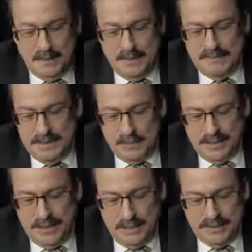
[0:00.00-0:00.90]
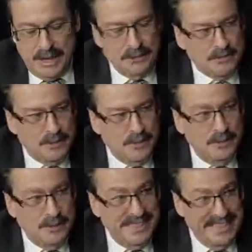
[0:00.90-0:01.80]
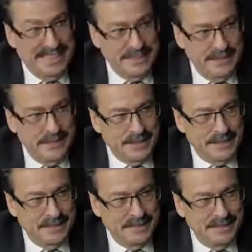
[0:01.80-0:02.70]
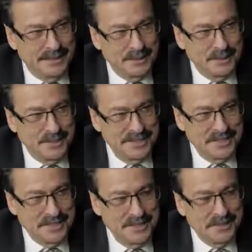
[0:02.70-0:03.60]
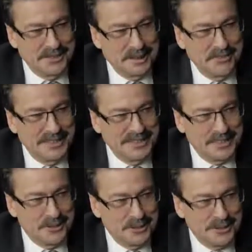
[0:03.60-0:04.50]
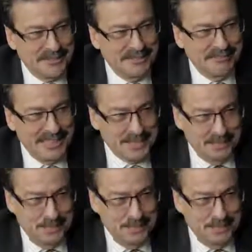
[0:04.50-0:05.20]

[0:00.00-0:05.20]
We have been working on UltraRope for 9 years. So this is not something that just gets